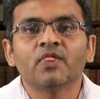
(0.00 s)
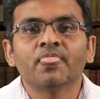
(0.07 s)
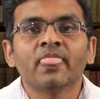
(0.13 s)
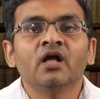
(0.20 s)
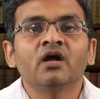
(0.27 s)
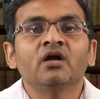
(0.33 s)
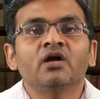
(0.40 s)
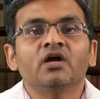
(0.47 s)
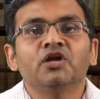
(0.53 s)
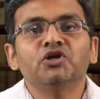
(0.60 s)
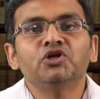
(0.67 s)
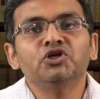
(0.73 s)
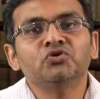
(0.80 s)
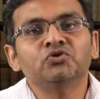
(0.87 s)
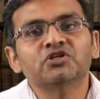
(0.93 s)
up
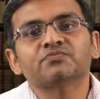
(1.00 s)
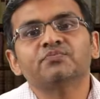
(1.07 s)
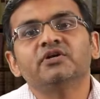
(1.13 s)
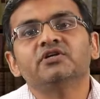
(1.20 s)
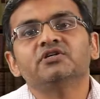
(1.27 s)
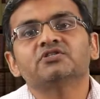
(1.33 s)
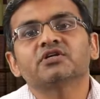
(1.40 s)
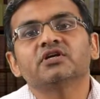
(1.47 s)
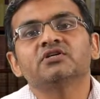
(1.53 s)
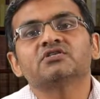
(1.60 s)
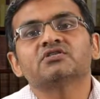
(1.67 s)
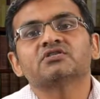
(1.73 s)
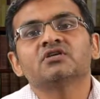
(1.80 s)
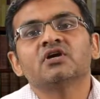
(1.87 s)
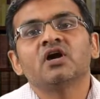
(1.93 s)
new disciplinary
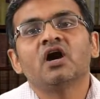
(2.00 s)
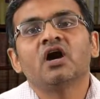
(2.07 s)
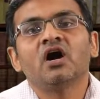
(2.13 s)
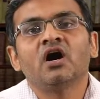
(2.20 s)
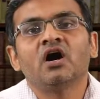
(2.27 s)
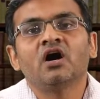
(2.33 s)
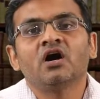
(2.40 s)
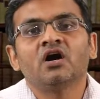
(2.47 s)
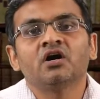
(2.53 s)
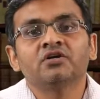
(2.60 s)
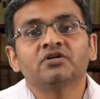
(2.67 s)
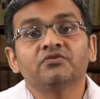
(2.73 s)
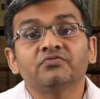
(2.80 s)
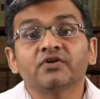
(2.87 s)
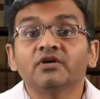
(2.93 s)
trends uh,
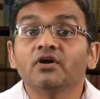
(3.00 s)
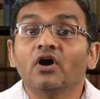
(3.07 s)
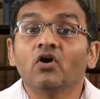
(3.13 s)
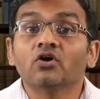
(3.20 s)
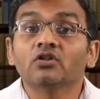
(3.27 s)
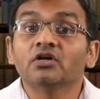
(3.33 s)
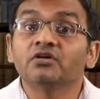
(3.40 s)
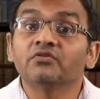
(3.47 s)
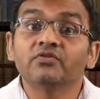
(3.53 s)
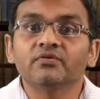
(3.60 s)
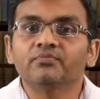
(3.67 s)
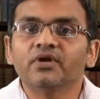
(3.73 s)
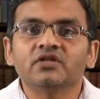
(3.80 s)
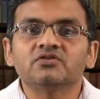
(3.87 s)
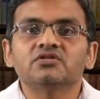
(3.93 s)
different or the
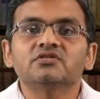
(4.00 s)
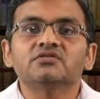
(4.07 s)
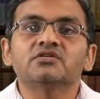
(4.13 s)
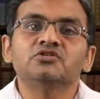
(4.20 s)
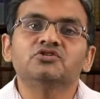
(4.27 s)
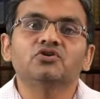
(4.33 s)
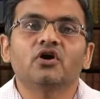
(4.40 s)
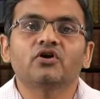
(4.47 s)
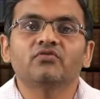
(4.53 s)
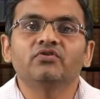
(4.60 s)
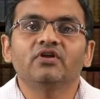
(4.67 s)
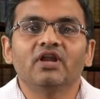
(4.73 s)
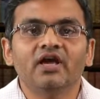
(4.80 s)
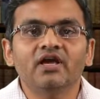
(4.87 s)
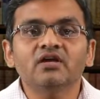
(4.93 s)
different branches in
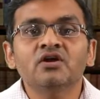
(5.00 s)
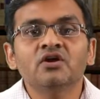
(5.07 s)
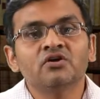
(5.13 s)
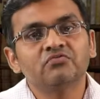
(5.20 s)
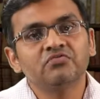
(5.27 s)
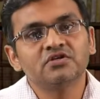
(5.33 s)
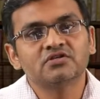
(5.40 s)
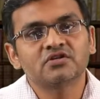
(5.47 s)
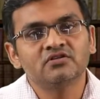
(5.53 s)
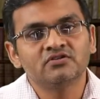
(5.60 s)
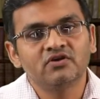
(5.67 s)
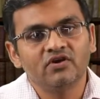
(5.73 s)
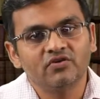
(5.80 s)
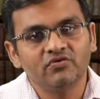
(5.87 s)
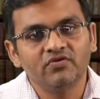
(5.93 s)
geography like physical
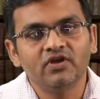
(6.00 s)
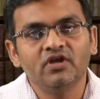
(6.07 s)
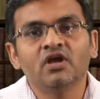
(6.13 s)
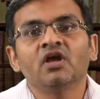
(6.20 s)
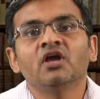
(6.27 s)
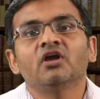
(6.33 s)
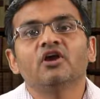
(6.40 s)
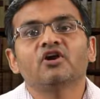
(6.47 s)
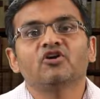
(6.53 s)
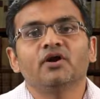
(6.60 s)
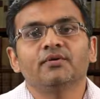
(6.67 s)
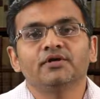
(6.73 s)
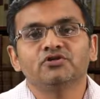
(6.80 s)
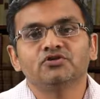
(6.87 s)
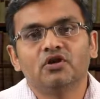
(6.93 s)
geography,
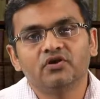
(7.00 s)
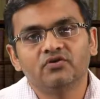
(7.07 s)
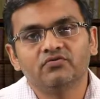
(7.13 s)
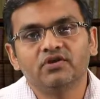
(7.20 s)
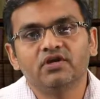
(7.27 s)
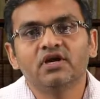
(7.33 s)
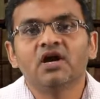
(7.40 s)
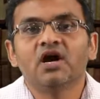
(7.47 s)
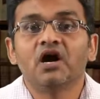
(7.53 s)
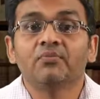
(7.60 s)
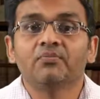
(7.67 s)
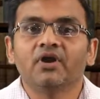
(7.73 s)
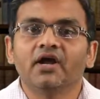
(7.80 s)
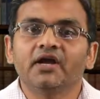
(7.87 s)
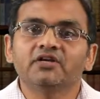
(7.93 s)
economic geography,
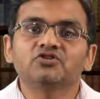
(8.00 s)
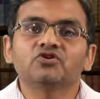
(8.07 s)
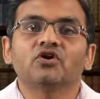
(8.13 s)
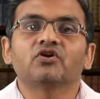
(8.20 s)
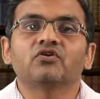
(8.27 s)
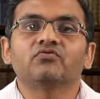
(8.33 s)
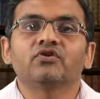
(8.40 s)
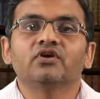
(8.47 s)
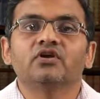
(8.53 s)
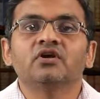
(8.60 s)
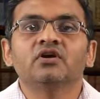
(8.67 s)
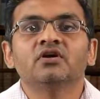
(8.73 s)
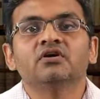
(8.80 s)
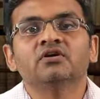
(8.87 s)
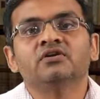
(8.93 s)
applied geography,
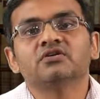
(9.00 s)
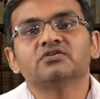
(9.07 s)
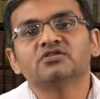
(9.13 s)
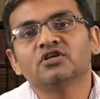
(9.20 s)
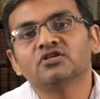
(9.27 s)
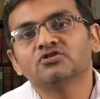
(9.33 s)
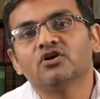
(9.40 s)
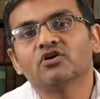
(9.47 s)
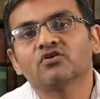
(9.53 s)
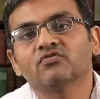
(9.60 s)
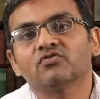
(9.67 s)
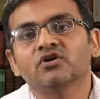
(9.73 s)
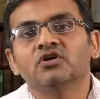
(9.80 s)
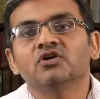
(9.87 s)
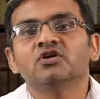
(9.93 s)
regional
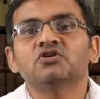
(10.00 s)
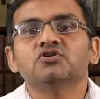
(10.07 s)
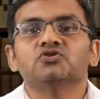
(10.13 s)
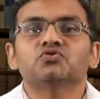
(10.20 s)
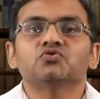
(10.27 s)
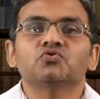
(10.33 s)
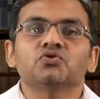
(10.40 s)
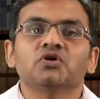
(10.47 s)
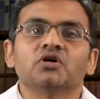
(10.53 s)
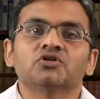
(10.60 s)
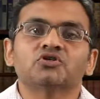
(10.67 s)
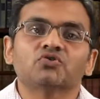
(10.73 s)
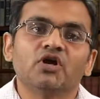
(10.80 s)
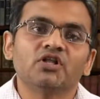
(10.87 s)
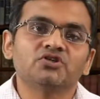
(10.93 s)
geography, so, uh,
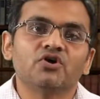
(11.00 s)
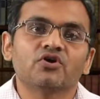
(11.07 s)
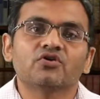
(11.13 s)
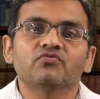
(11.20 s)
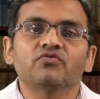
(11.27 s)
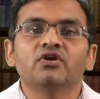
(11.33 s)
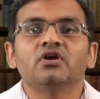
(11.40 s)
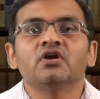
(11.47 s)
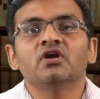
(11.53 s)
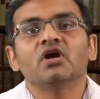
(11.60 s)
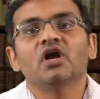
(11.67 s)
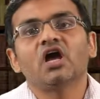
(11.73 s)
soil geography